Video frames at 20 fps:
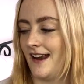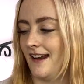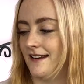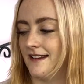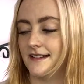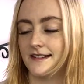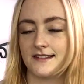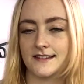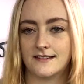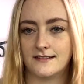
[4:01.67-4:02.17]
and
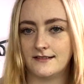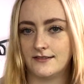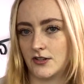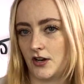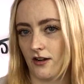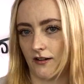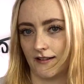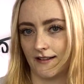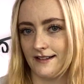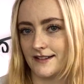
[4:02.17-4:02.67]
it's
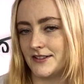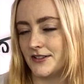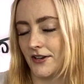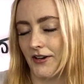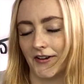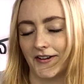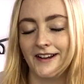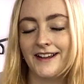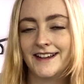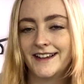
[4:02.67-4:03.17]
chocolate.
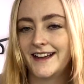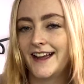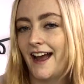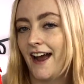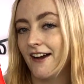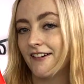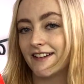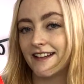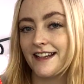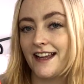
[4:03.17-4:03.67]
So
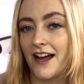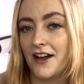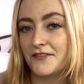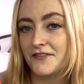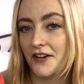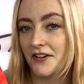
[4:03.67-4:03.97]
I really can't